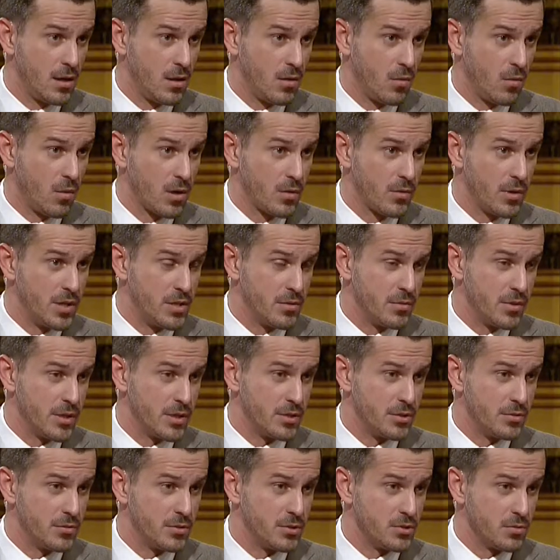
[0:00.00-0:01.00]
What are we
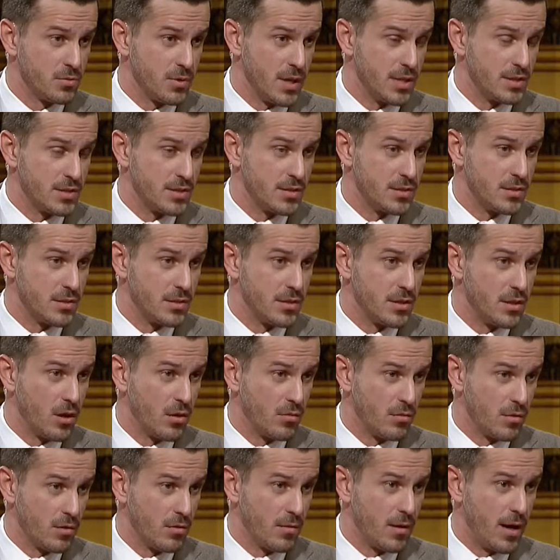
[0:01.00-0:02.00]
doing to address the
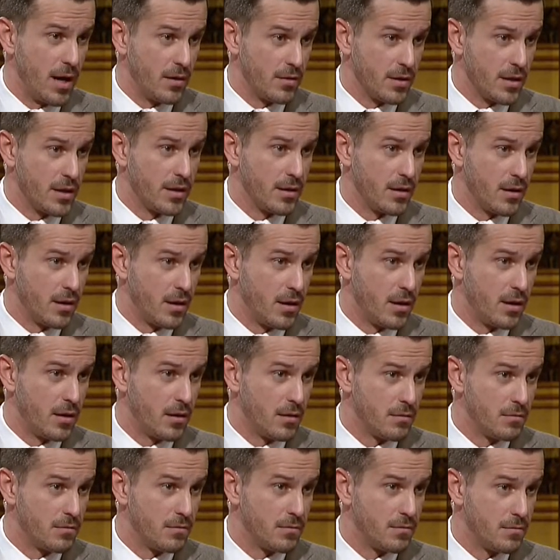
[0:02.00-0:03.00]
overcrowding
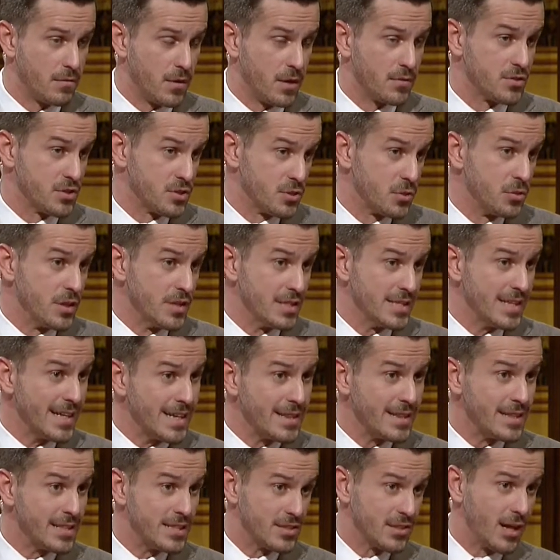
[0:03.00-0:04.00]
of students
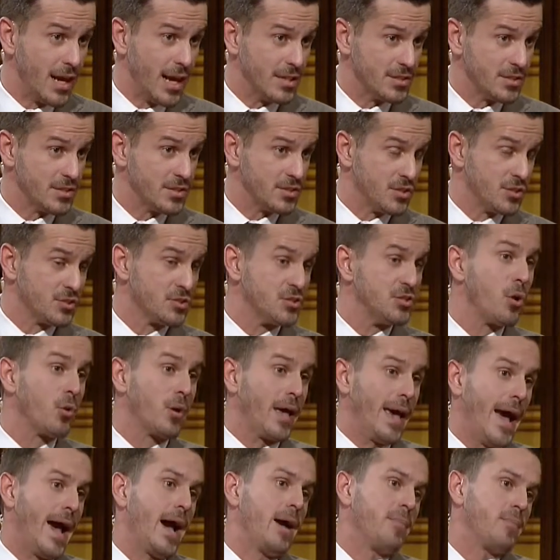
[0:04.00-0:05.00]
in these classes? There's no
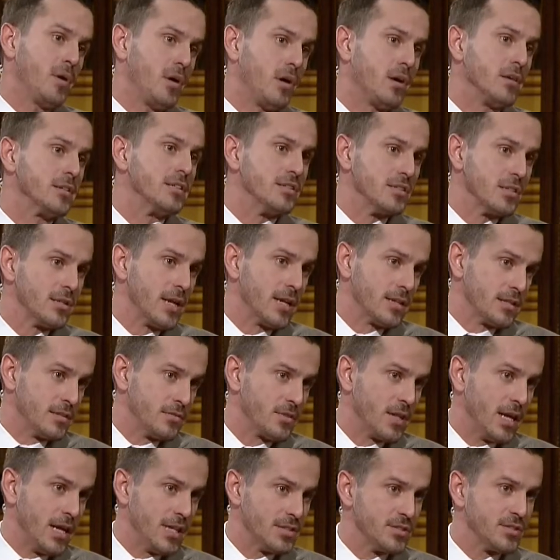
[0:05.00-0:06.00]
cap on these elective
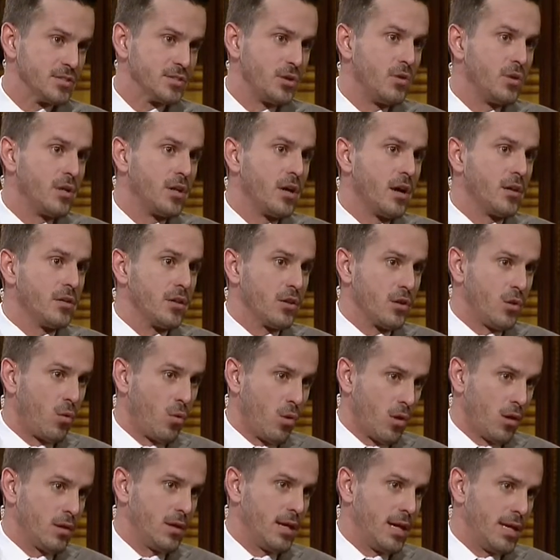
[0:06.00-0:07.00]
classes, only on the
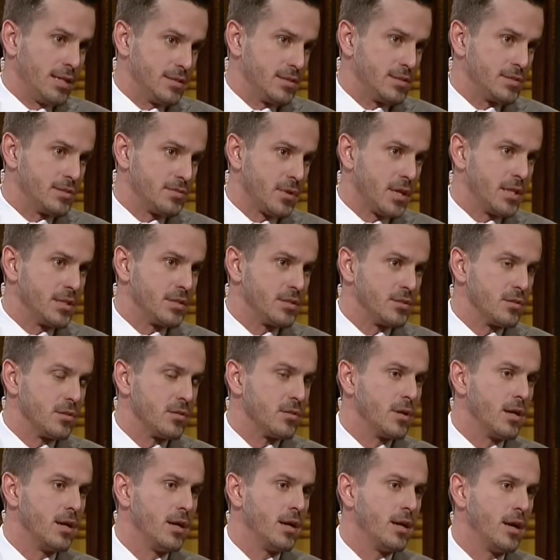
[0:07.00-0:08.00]
core classes, right?
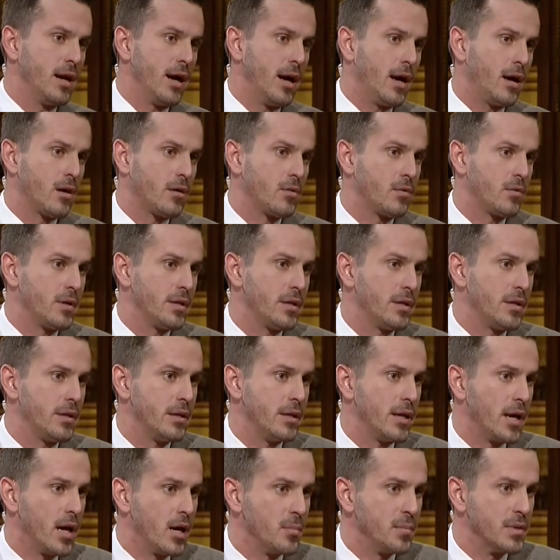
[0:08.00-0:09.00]
So how are
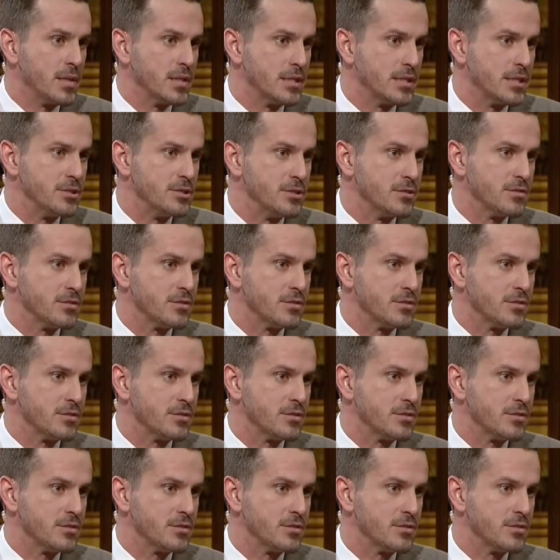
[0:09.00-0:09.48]
we helping teachers?